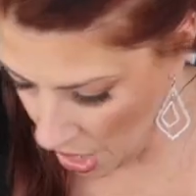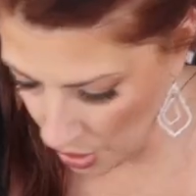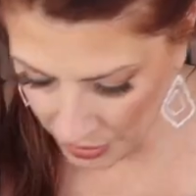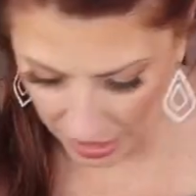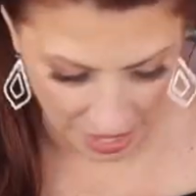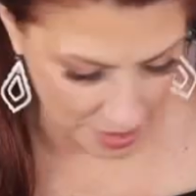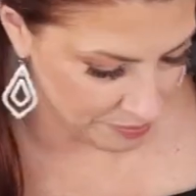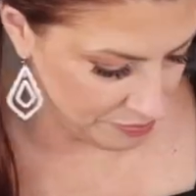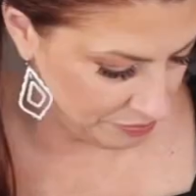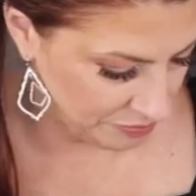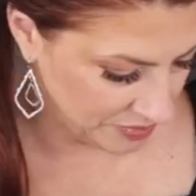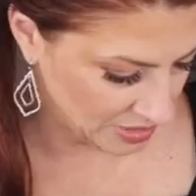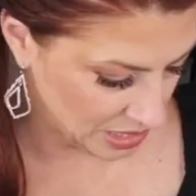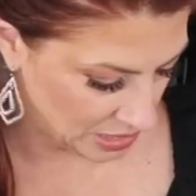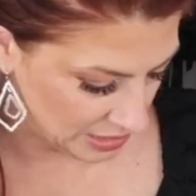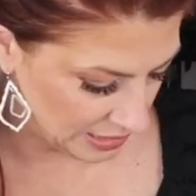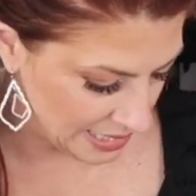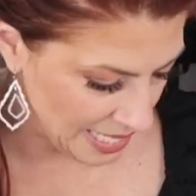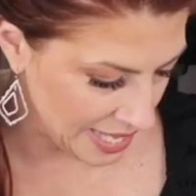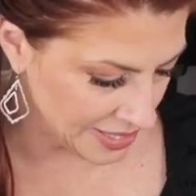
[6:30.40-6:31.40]
Okay,
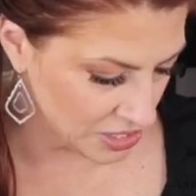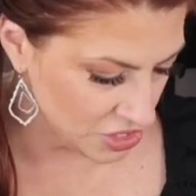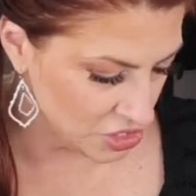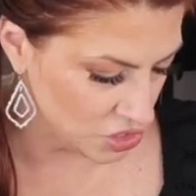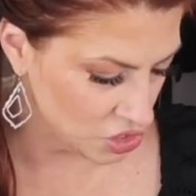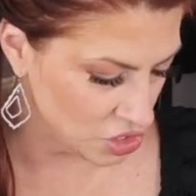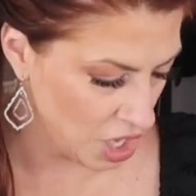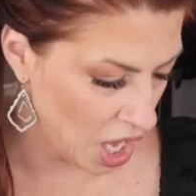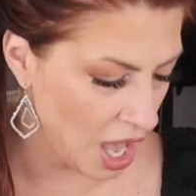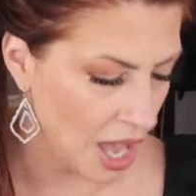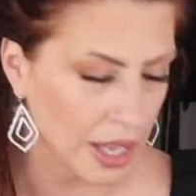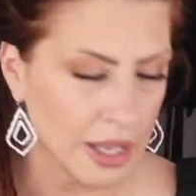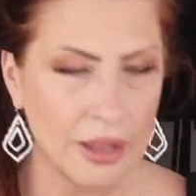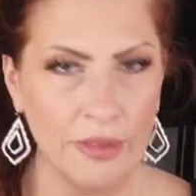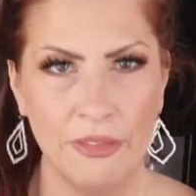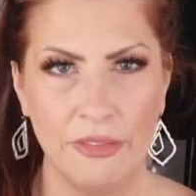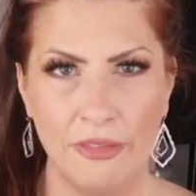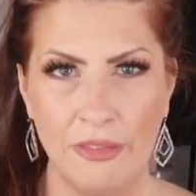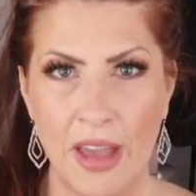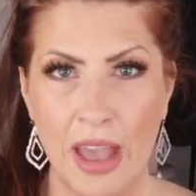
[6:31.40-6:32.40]
let's talk
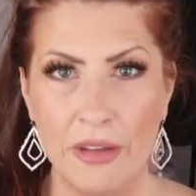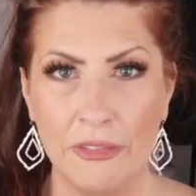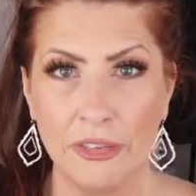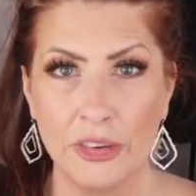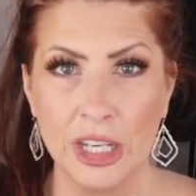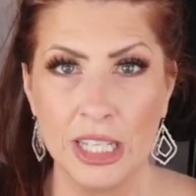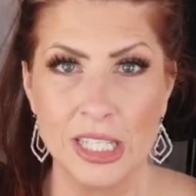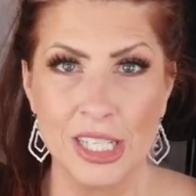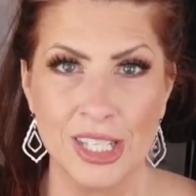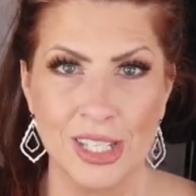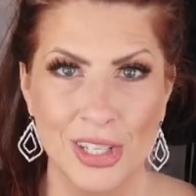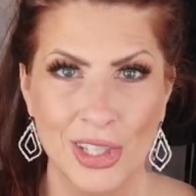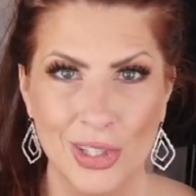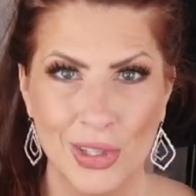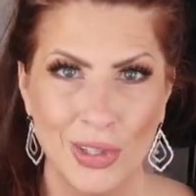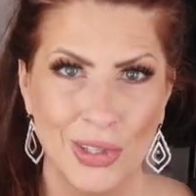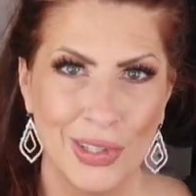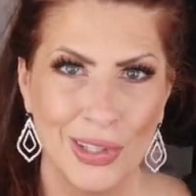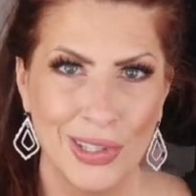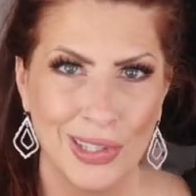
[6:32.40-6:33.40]
favorite
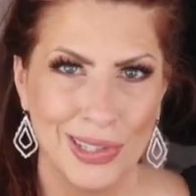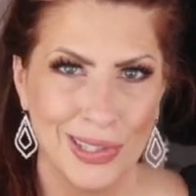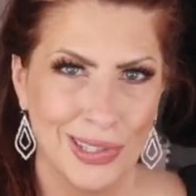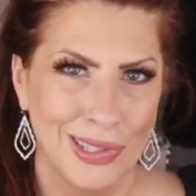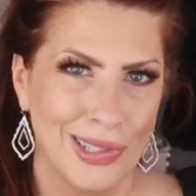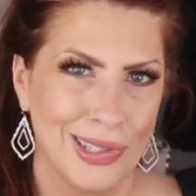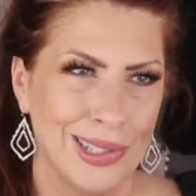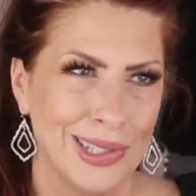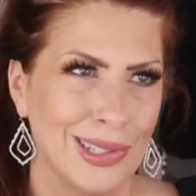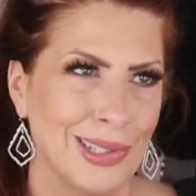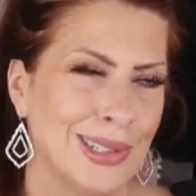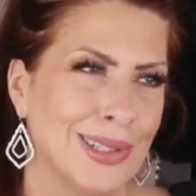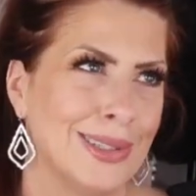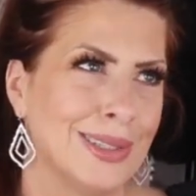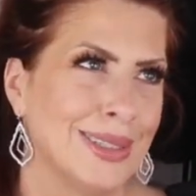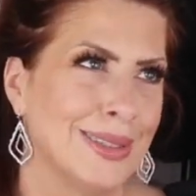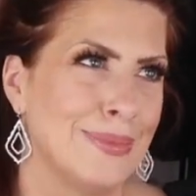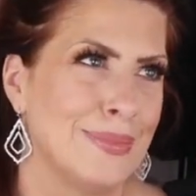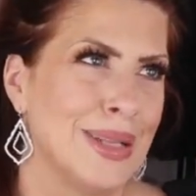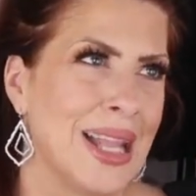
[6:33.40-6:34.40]

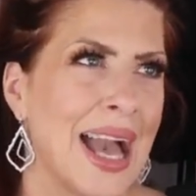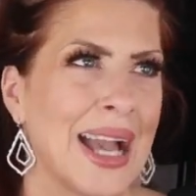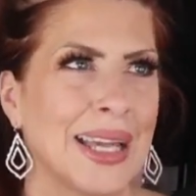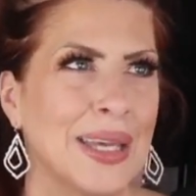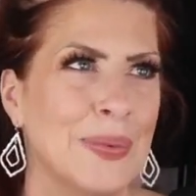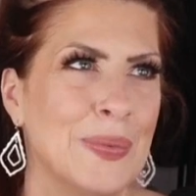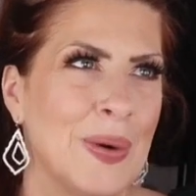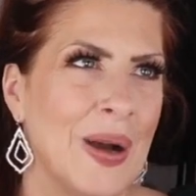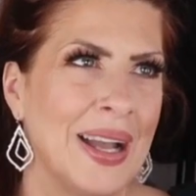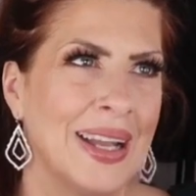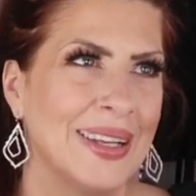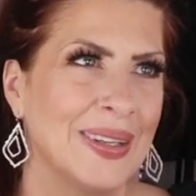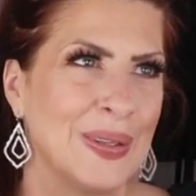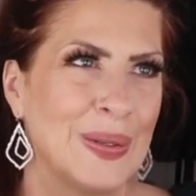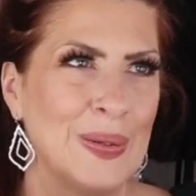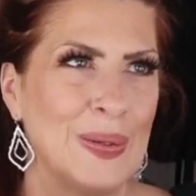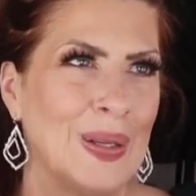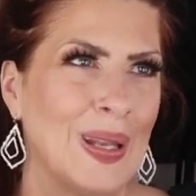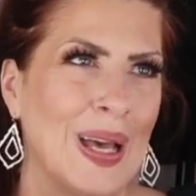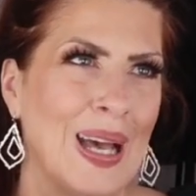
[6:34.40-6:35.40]
black and white
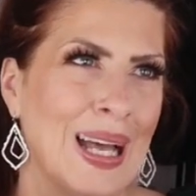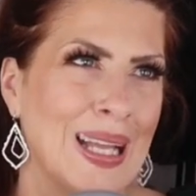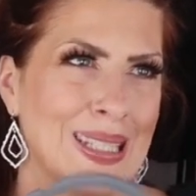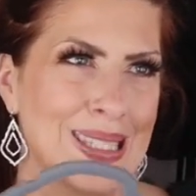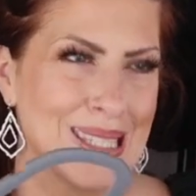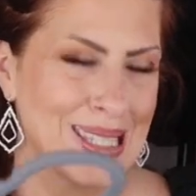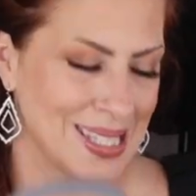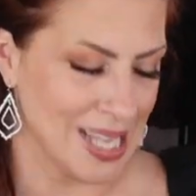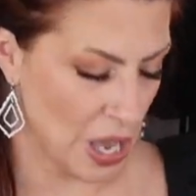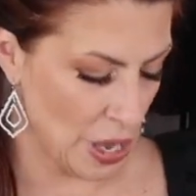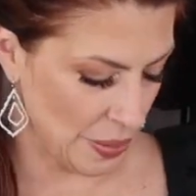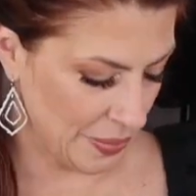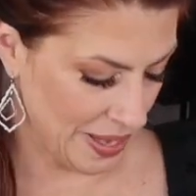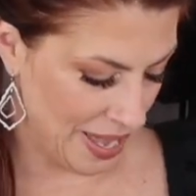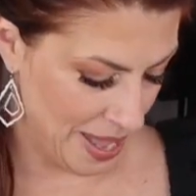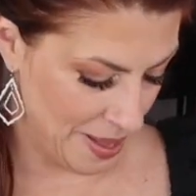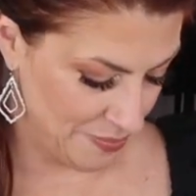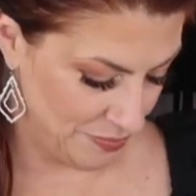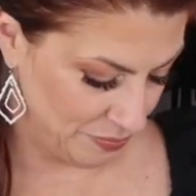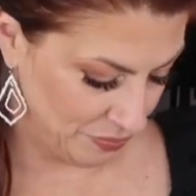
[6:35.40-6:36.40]
culottes.
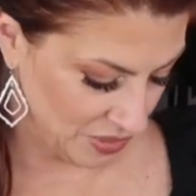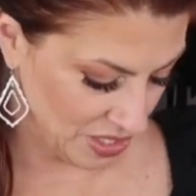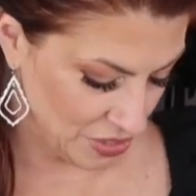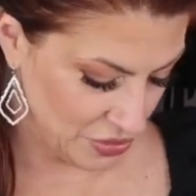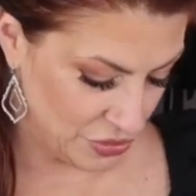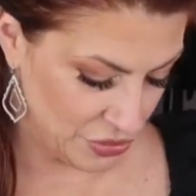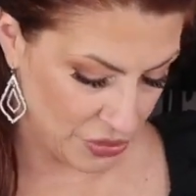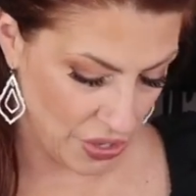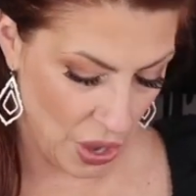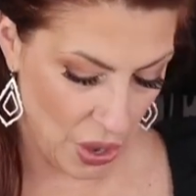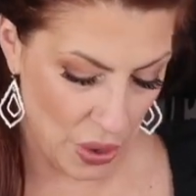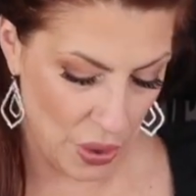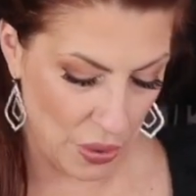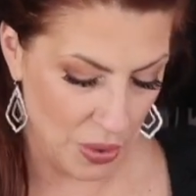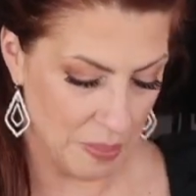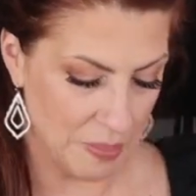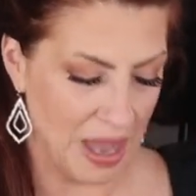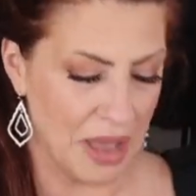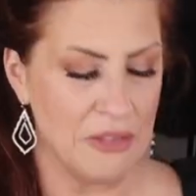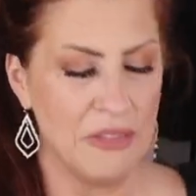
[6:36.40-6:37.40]
Okay,
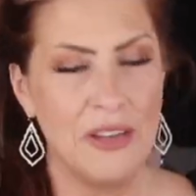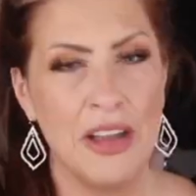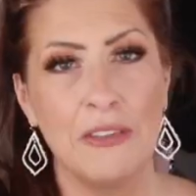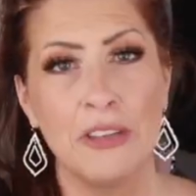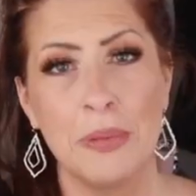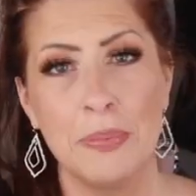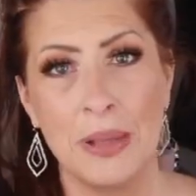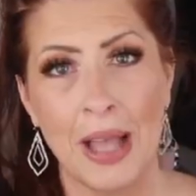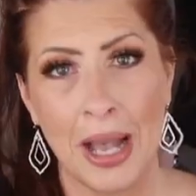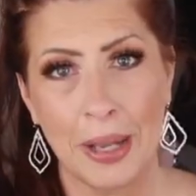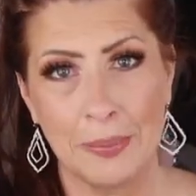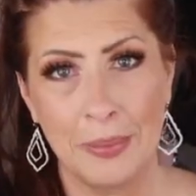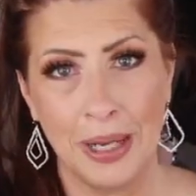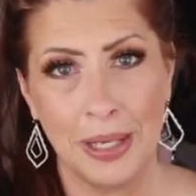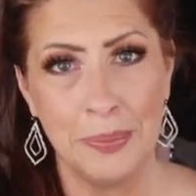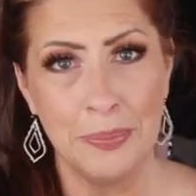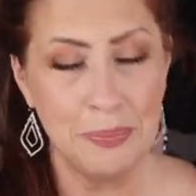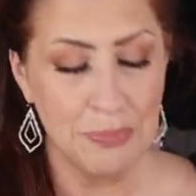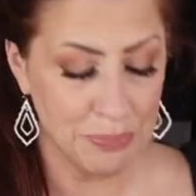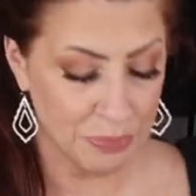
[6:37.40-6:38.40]
so my favorite black
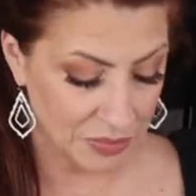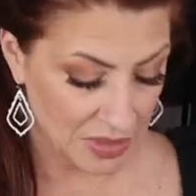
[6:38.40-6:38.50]
pair